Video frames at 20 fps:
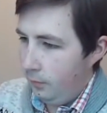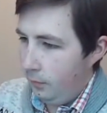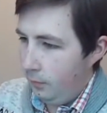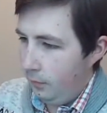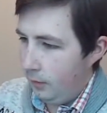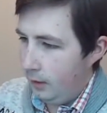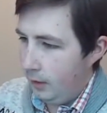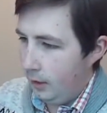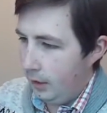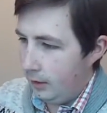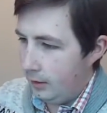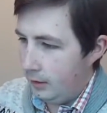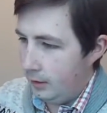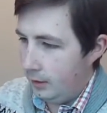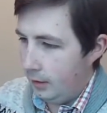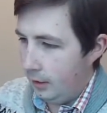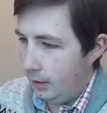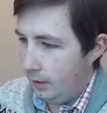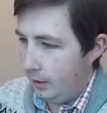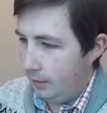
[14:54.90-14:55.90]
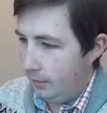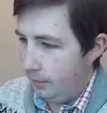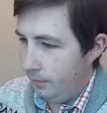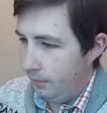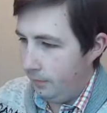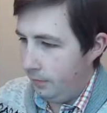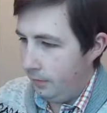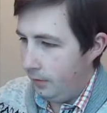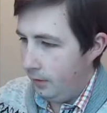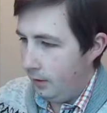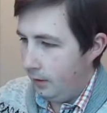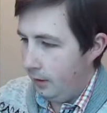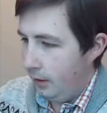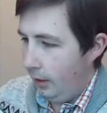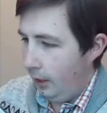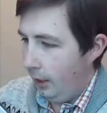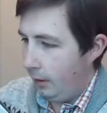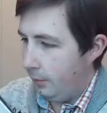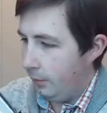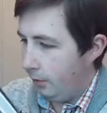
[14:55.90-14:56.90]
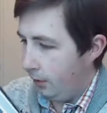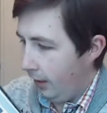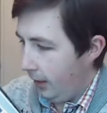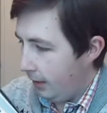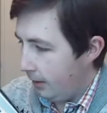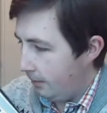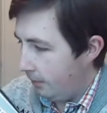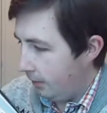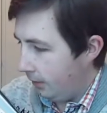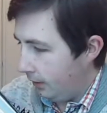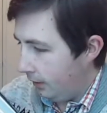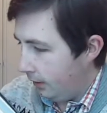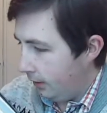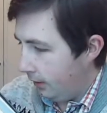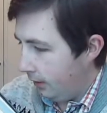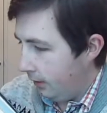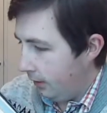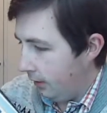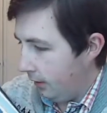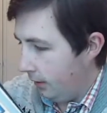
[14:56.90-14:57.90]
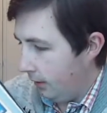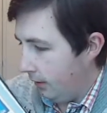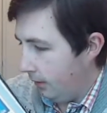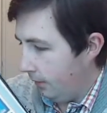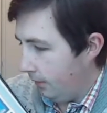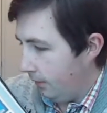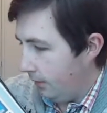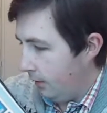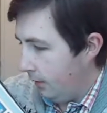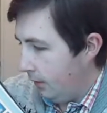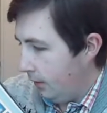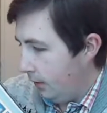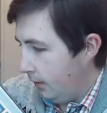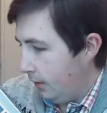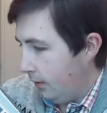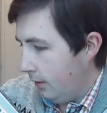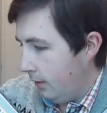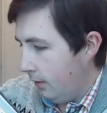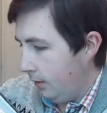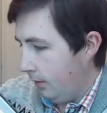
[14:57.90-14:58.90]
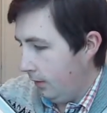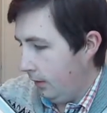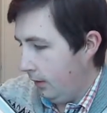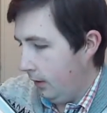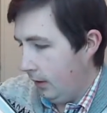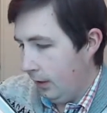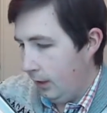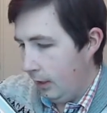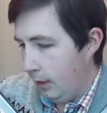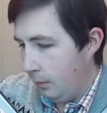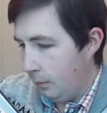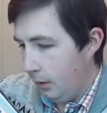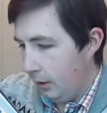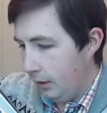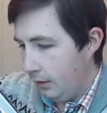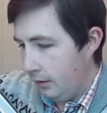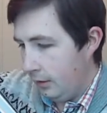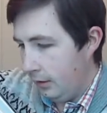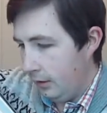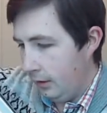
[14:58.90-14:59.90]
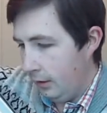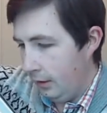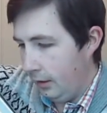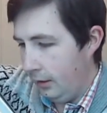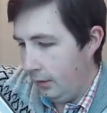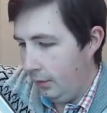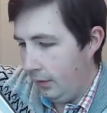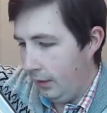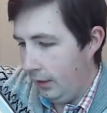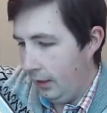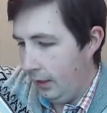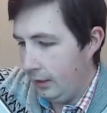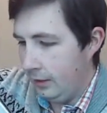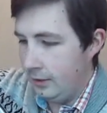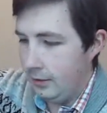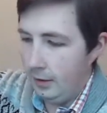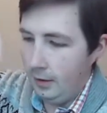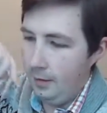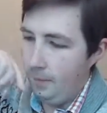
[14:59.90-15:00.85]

We got Admiral Akbar. I got a Bossk here. We got